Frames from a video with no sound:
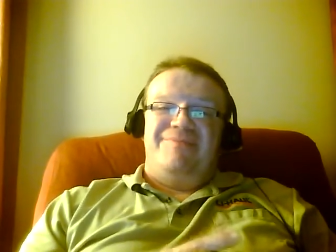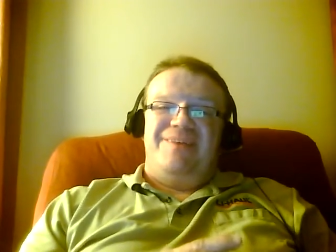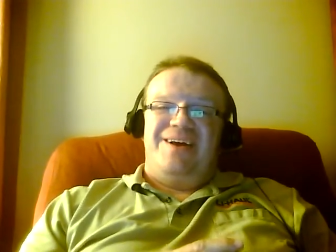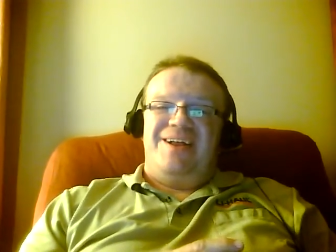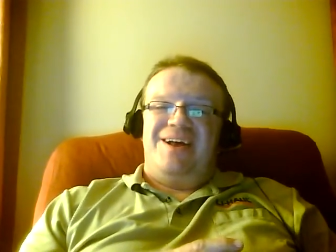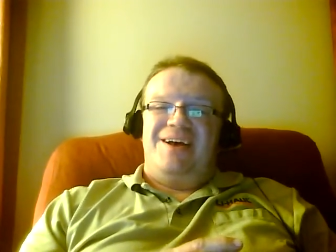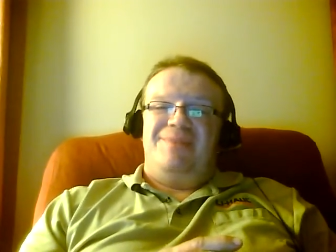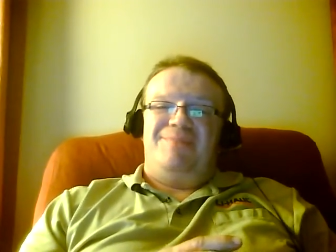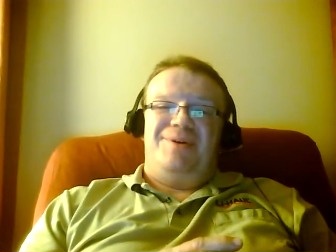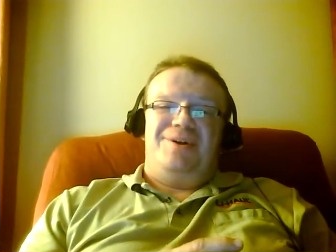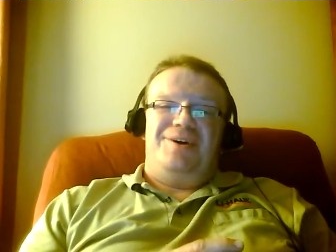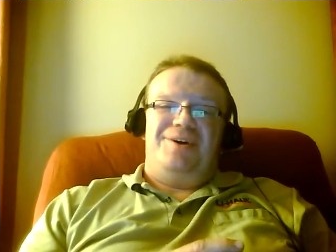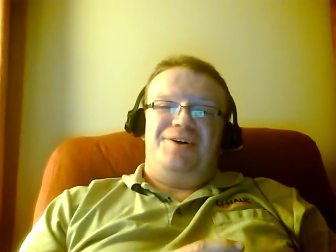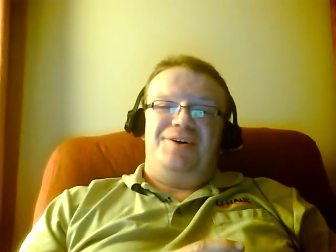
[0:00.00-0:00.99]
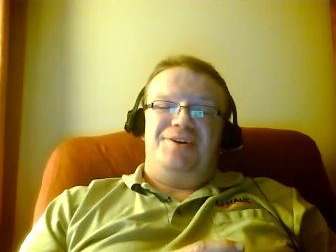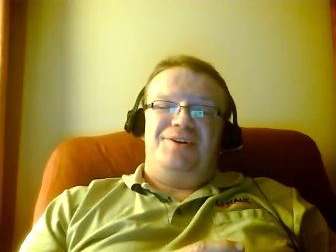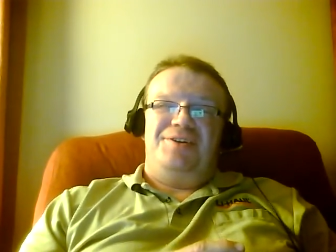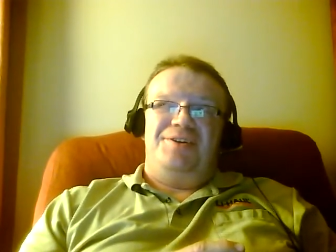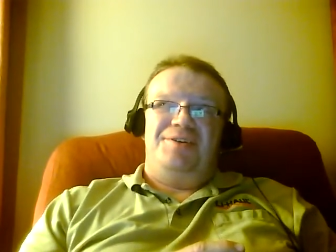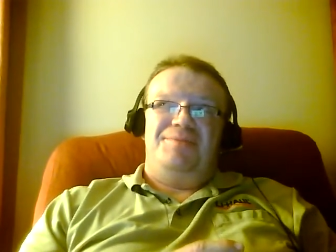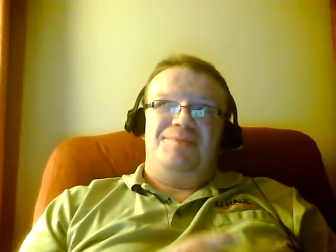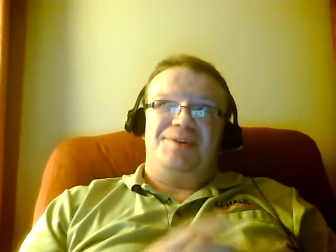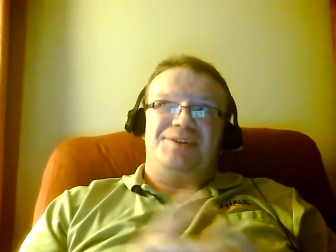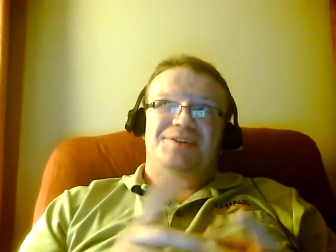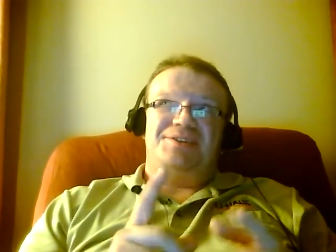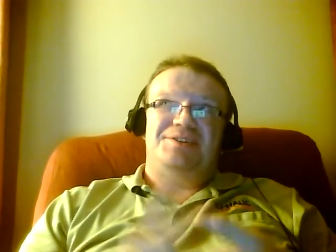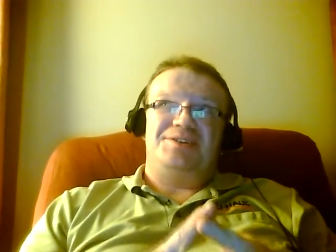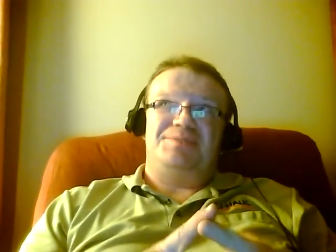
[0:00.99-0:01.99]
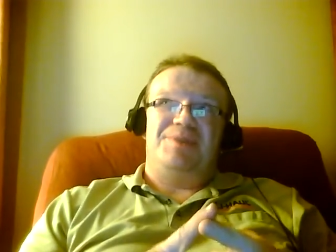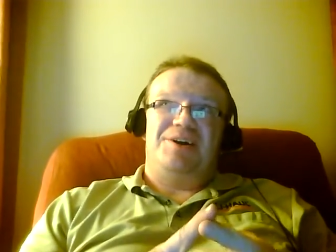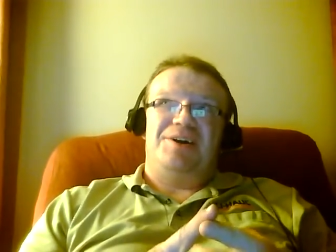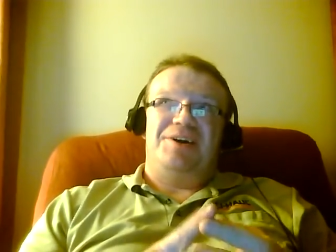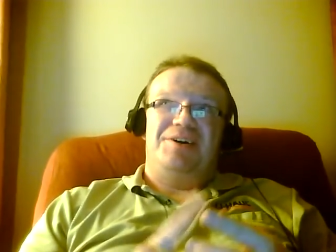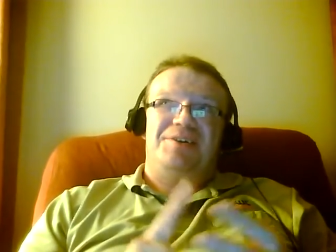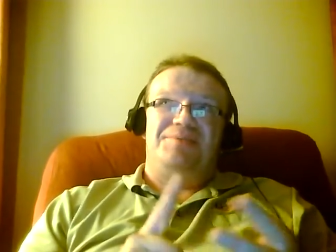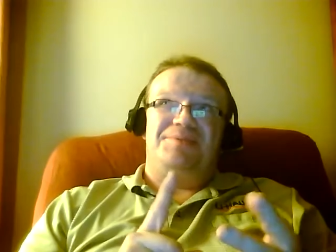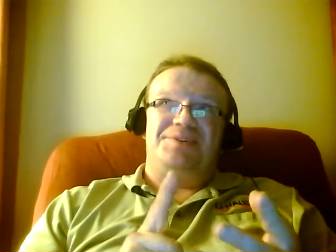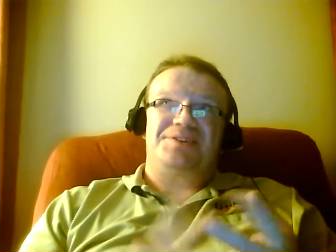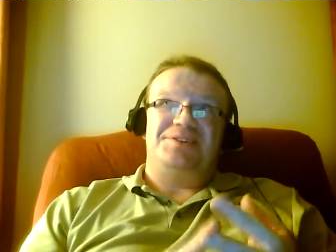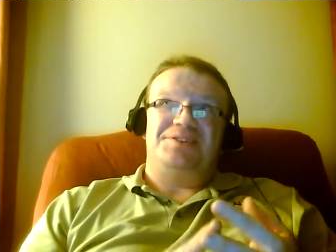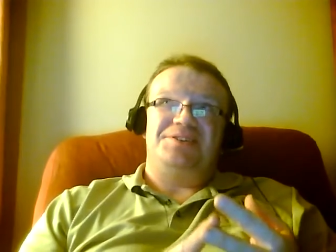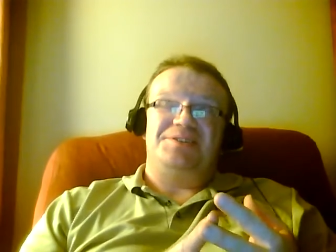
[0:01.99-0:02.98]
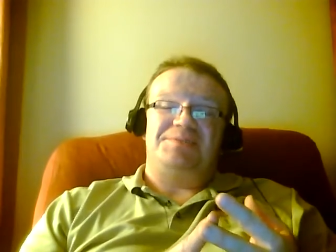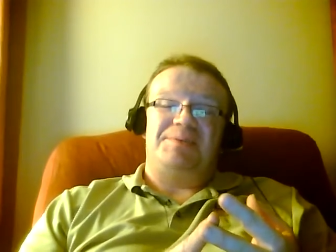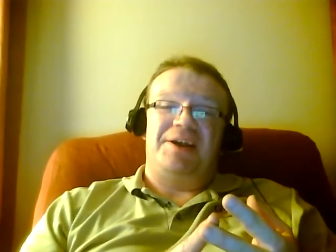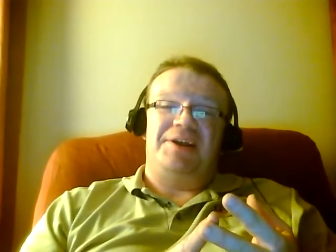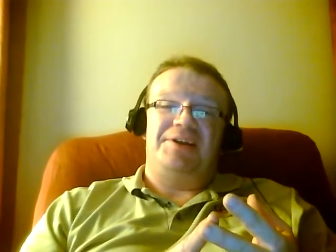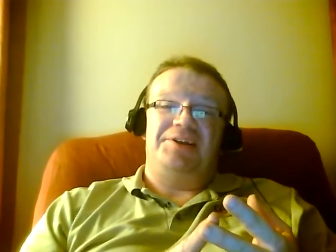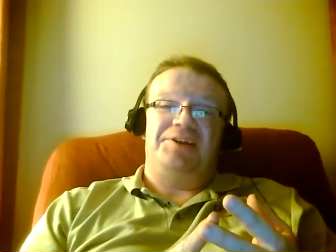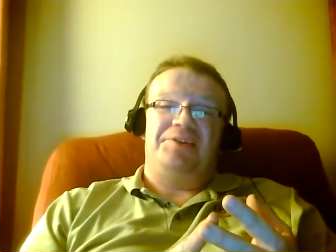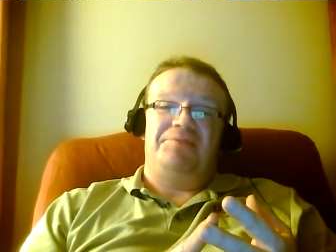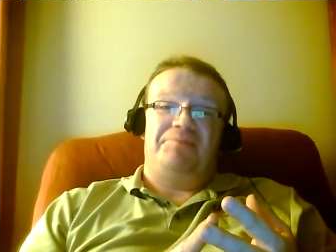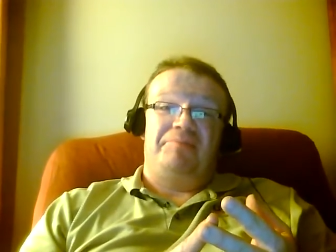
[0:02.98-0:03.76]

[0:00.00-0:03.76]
And I put on my sister's bra, my sister's panties.